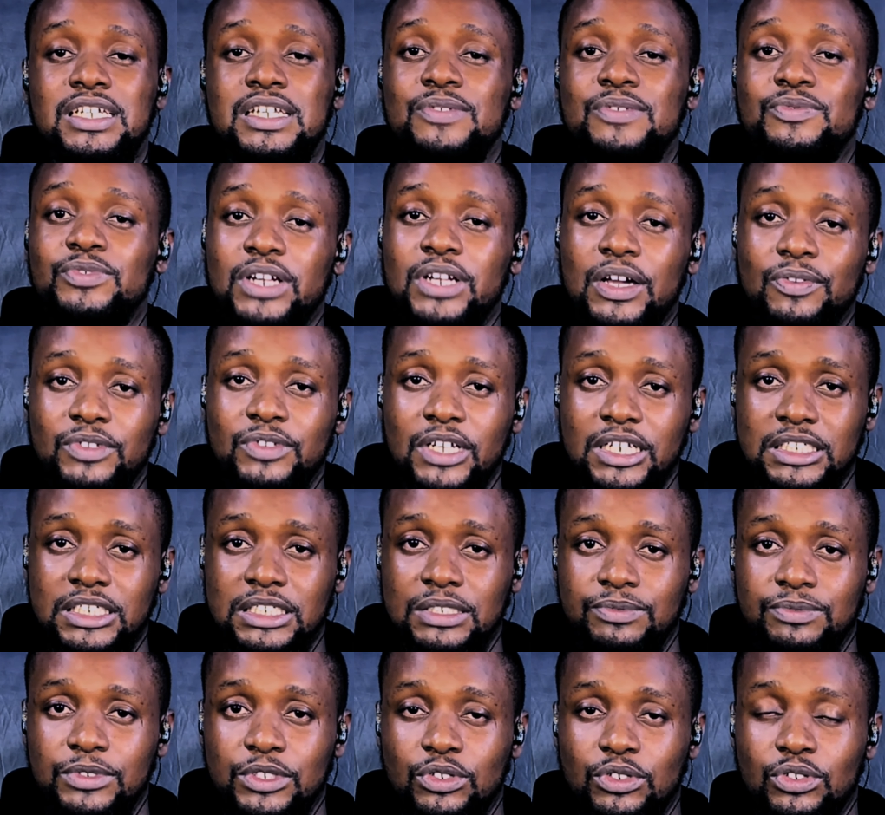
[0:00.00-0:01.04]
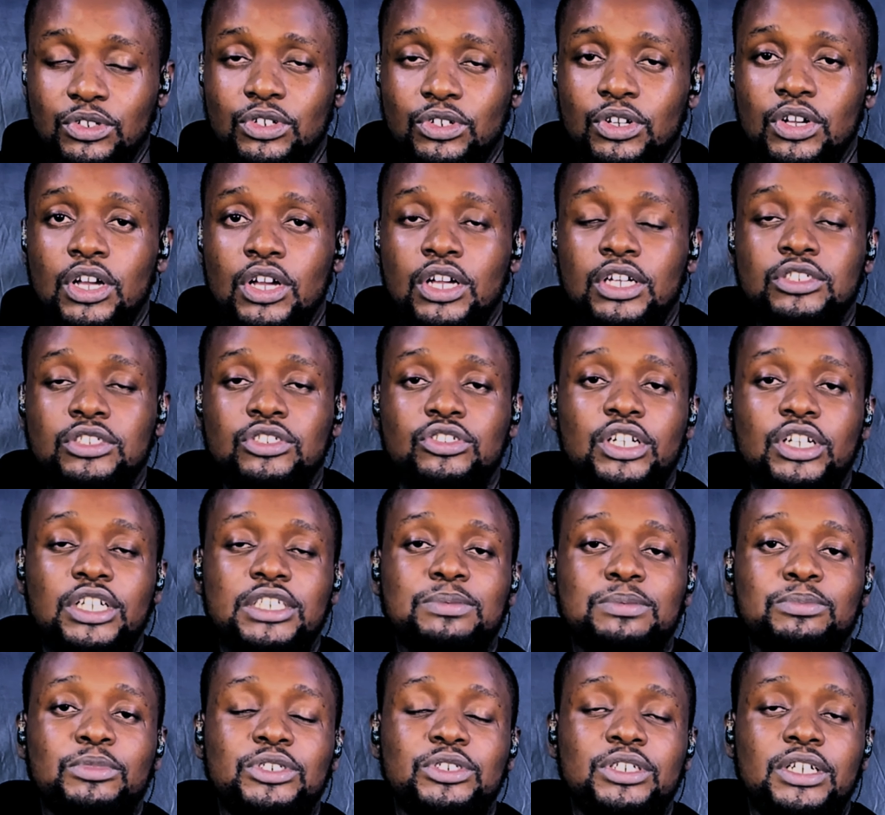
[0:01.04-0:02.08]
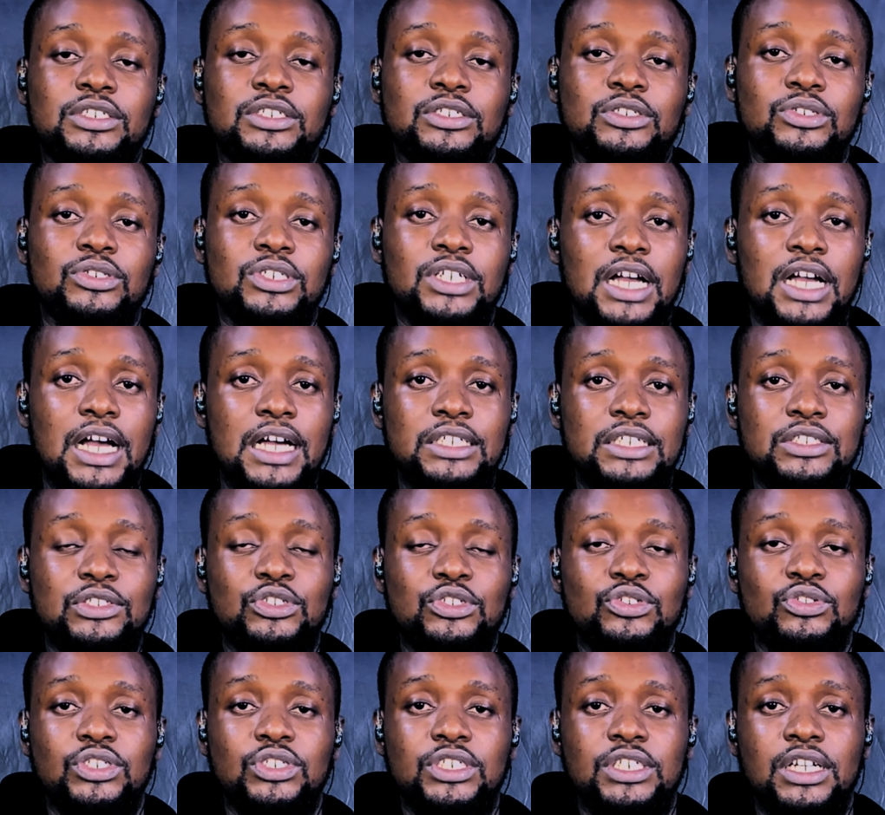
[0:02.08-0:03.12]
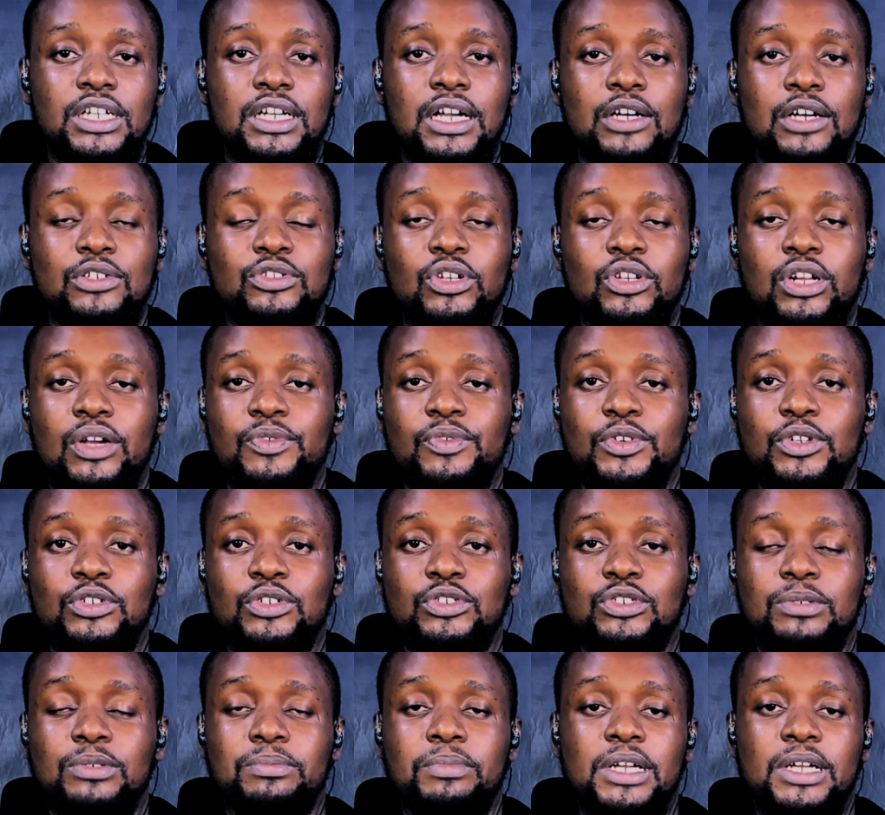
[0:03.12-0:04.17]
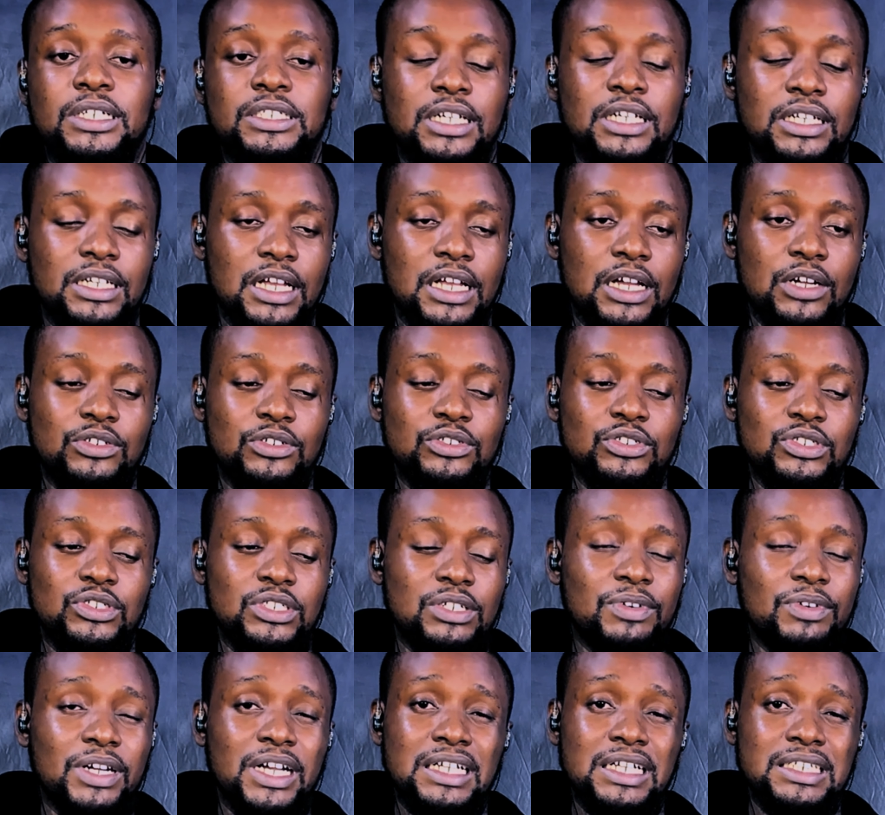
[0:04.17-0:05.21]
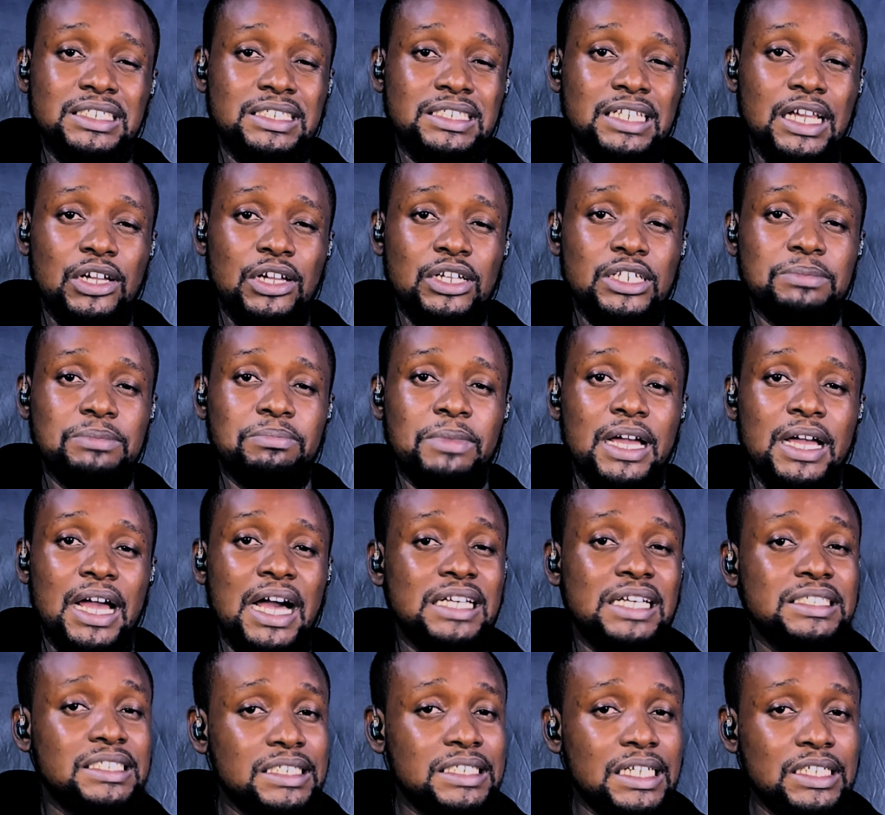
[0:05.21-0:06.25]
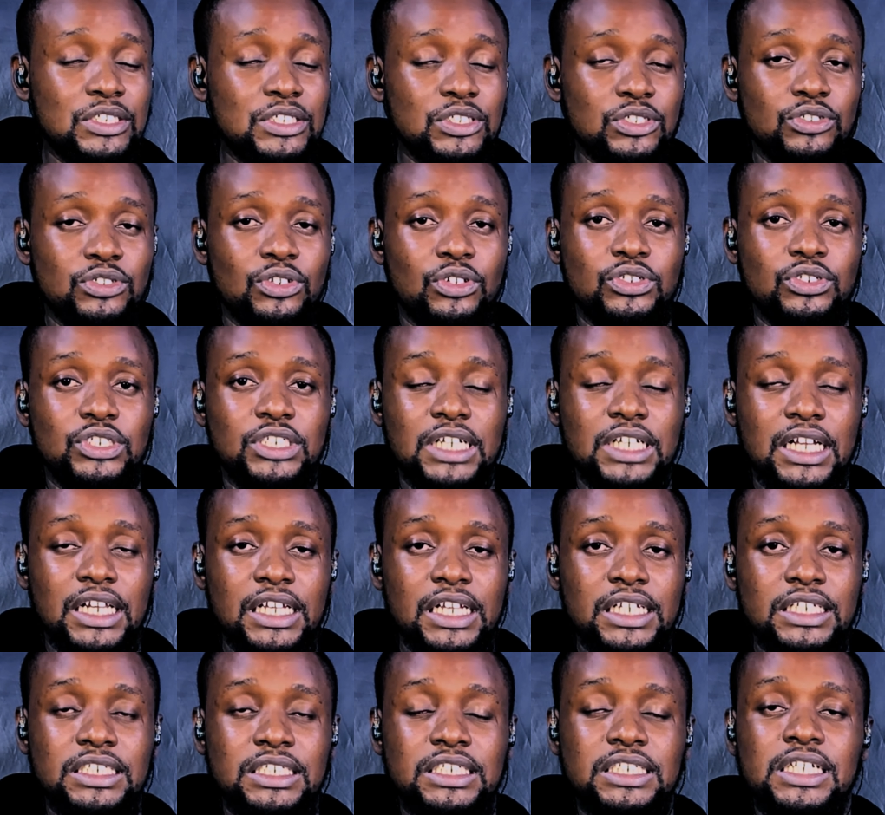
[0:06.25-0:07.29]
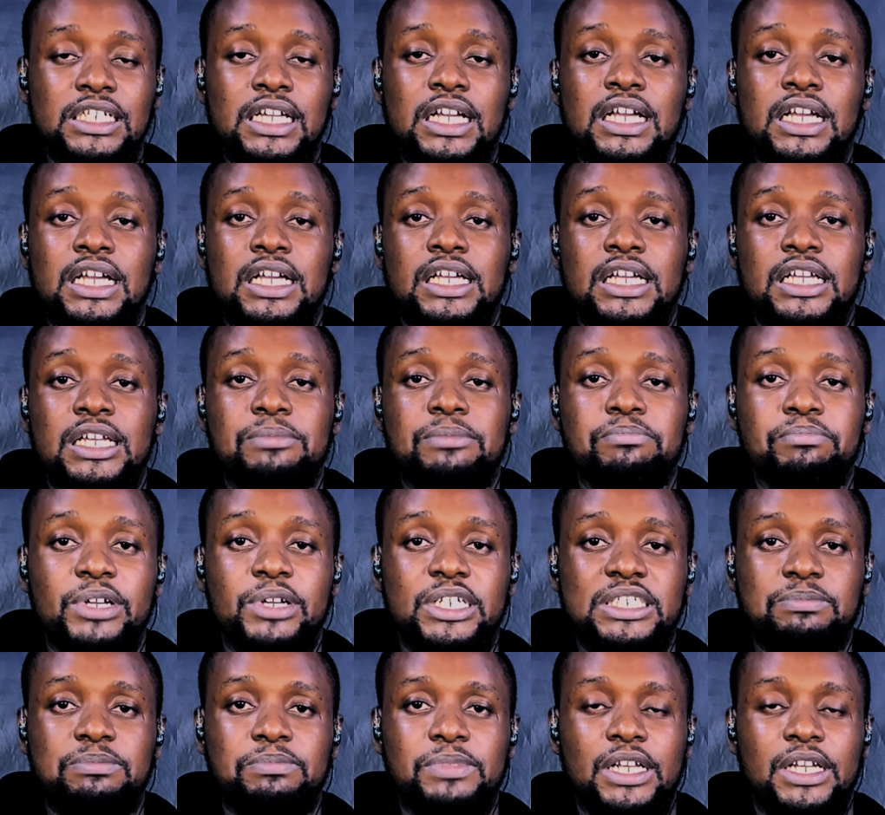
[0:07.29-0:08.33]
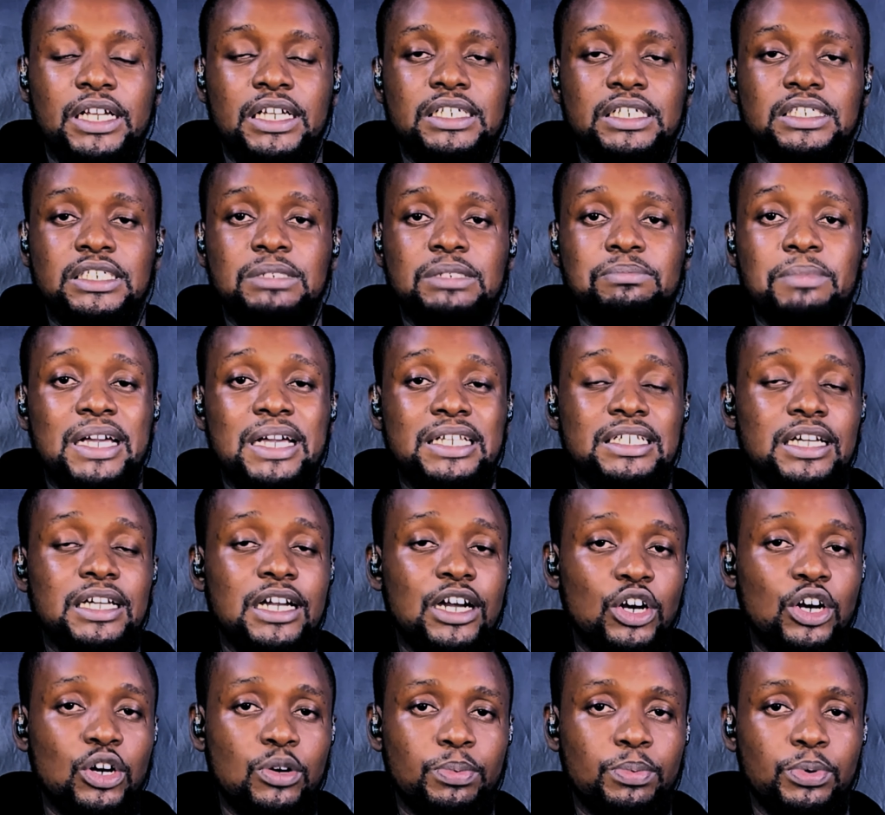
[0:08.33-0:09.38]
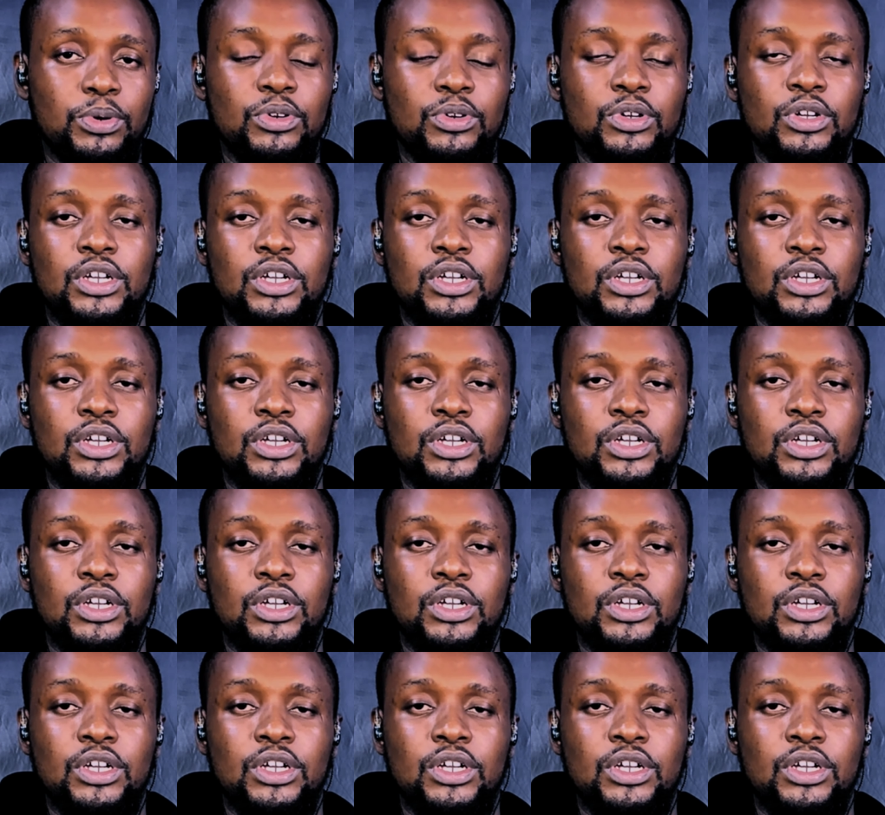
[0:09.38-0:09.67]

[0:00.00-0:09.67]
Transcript: Even after this video, try as much as you can to check out other videos on my channel. You never can tell, it my answer to your challenge in bass playing. It might help